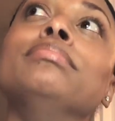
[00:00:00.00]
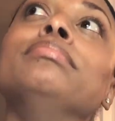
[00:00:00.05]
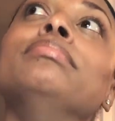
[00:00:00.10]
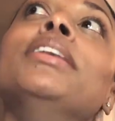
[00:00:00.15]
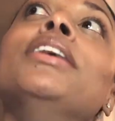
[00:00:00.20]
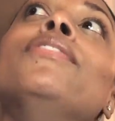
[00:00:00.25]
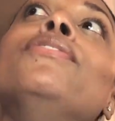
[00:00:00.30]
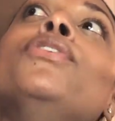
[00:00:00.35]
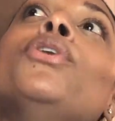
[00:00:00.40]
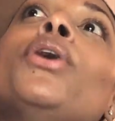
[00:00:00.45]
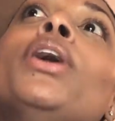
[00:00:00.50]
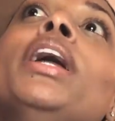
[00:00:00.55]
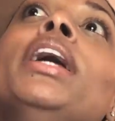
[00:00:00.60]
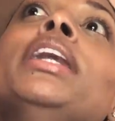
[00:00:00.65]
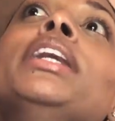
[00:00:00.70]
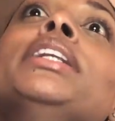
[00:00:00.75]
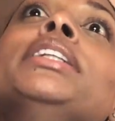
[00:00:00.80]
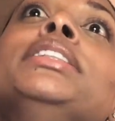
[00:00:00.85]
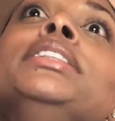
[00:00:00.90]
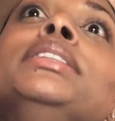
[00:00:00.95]
If you're
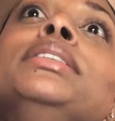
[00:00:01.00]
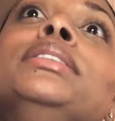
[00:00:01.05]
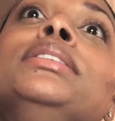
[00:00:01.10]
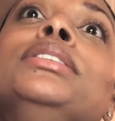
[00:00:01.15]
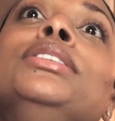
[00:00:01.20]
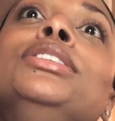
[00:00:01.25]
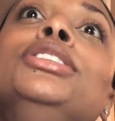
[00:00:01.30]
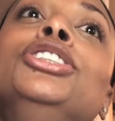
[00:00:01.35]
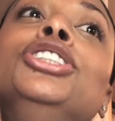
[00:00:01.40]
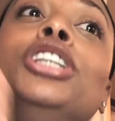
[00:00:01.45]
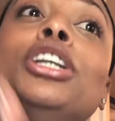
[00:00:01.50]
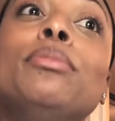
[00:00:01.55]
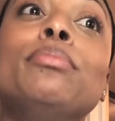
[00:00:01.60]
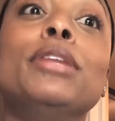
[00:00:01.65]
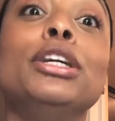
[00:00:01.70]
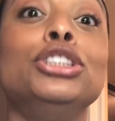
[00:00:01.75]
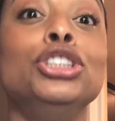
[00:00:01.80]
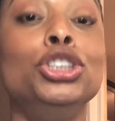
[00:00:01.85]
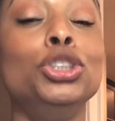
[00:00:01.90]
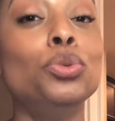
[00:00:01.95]
in a gym
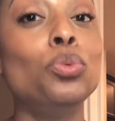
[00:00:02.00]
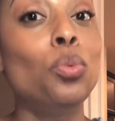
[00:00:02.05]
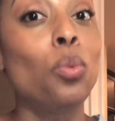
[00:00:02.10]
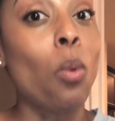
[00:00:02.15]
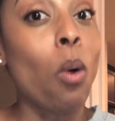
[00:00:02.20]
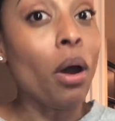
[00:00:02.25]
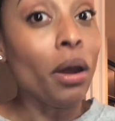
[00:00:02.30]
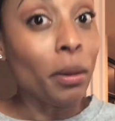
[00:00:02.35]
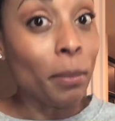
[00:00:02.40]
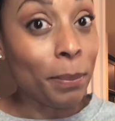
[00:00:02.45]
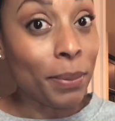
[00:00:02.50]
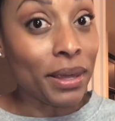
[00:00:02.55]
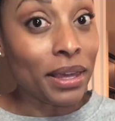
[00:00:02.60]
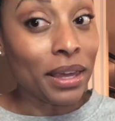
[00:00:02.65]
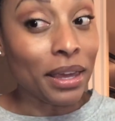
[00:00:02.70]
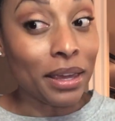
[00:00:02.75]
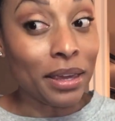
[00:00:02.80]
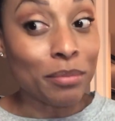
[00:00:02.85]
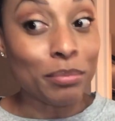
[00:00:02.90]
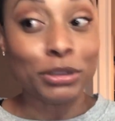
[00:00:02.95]
that you want to
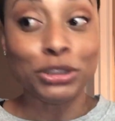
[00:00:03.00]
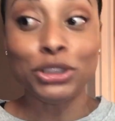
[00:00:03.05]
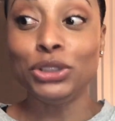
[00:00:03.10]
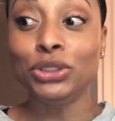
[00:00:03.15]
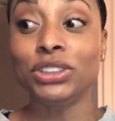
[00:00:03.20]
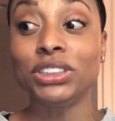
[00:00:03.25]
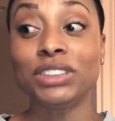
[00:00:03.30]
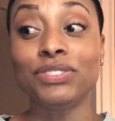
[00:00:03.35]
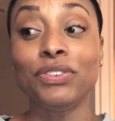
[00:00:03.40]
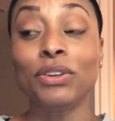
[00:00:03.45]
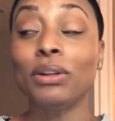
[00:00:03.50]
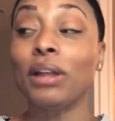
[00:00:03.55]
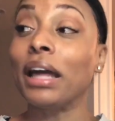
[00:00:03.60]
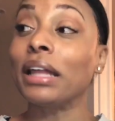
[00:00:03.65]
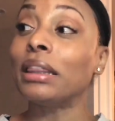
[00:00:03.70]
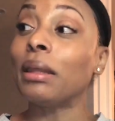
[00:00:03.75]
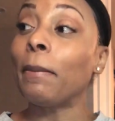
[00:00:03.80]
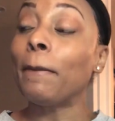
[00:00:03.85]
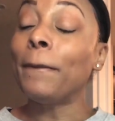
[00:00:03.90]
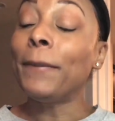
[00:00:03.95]
be in, but you just feel
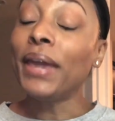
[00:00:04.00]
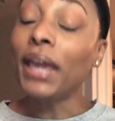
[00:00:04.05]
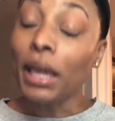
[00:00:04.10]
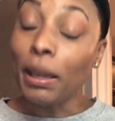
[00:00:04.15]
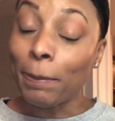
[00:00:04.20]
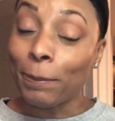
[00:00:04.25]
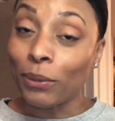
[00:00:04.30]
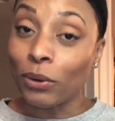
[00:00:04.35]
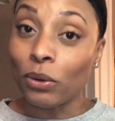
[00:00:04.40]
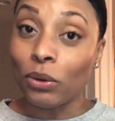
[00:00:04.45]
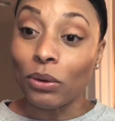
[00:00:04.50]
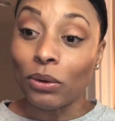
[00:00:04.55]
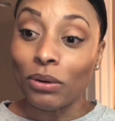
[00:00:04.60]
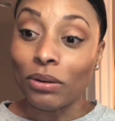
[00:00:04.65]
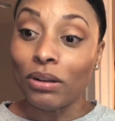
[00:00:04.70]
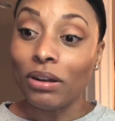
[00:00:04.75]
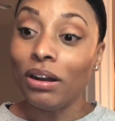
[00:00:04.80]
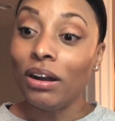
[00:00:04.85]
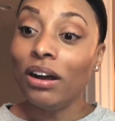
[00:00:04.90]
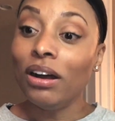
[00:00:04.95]
like the
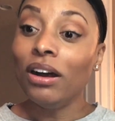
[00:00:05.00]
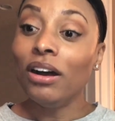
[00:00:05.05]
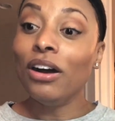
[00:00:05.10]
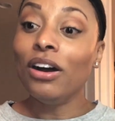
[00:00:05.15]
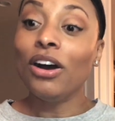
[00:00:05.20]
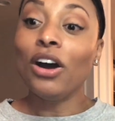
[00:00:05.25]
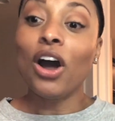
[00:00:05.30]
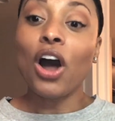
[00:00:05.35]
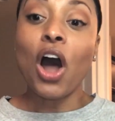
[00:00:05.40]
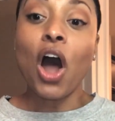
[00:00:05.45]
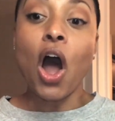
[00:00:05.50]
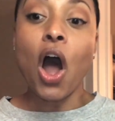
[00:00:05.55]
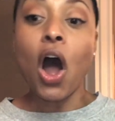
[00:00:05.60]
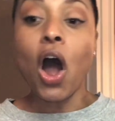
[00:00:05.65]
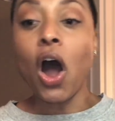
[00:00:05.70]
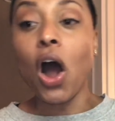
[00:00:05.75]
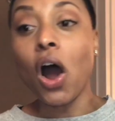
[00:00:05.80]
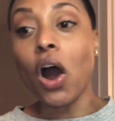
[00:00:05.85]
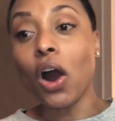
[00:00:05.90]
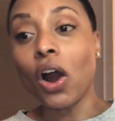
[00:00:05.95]
people
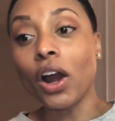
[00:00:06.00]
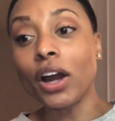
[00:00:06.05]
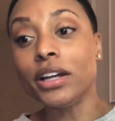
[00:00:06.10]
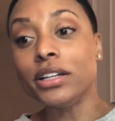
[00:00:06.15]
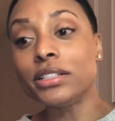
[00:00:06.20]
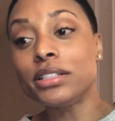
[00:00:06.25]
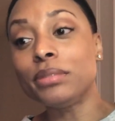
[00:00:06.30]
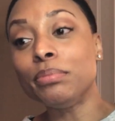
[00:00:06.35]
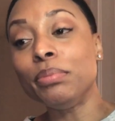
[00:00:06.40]
aren't